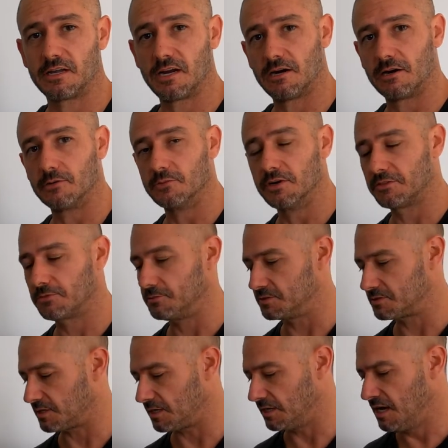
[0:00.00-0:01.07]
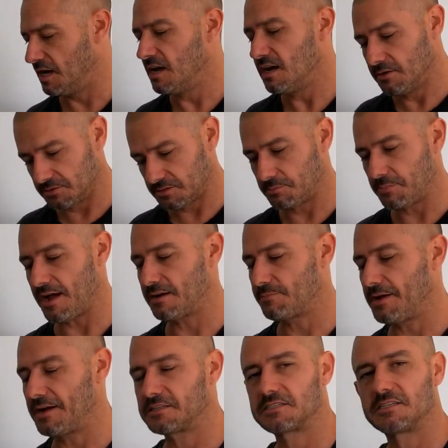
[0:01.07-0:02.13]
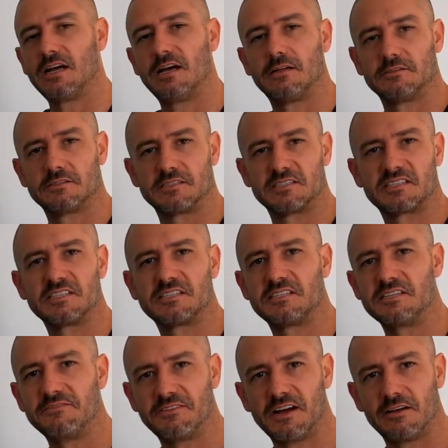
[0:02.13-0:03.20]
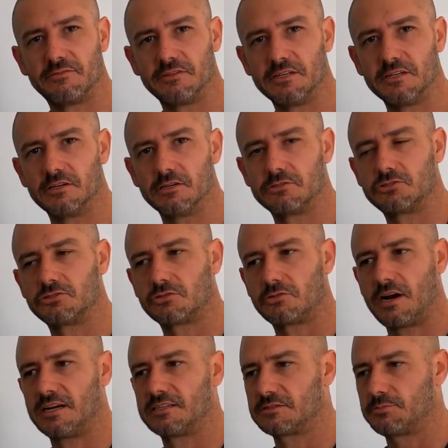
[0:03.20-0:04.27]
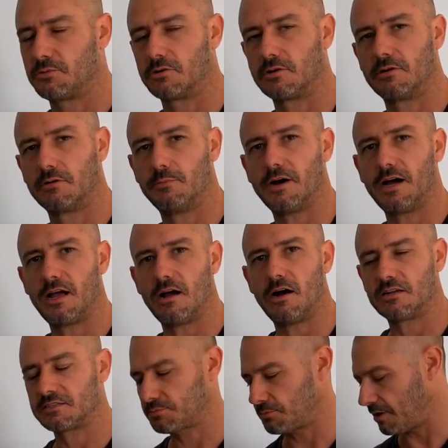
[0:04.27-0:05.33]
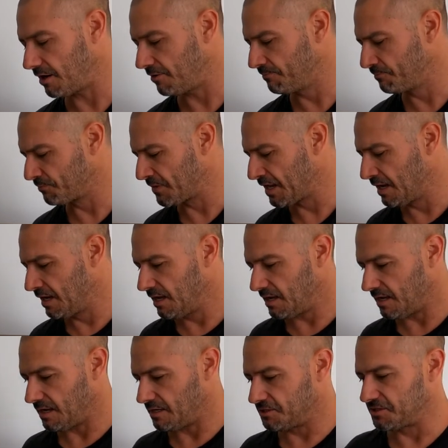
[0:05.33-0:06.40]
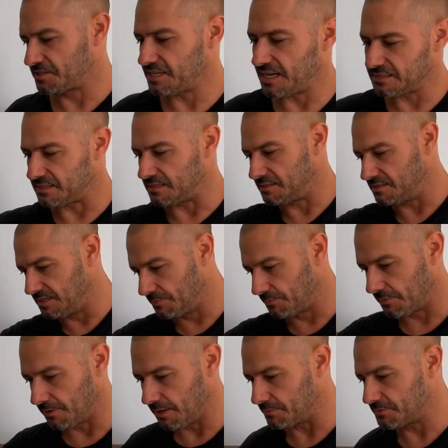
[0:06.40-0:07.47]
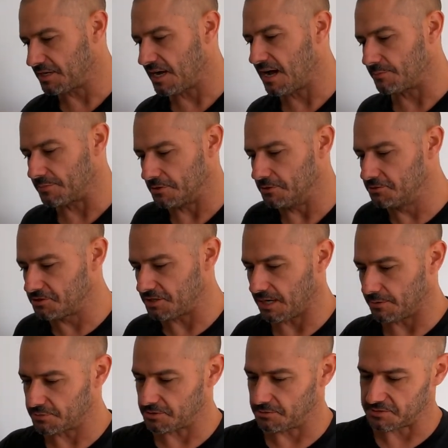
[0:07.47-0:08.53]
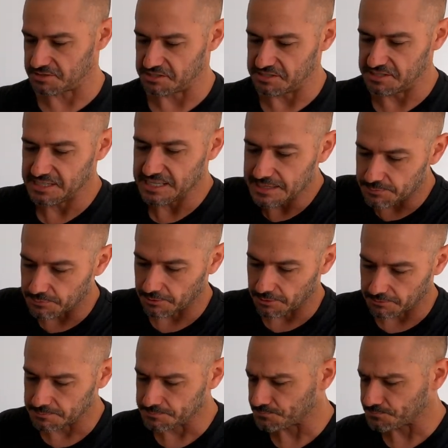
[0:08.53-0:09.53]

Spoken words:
carrying with was a It was a backpack style. It was a 65 liter transporter by Osprey. Just has a zipper up top, U-shaped, so it's deeper.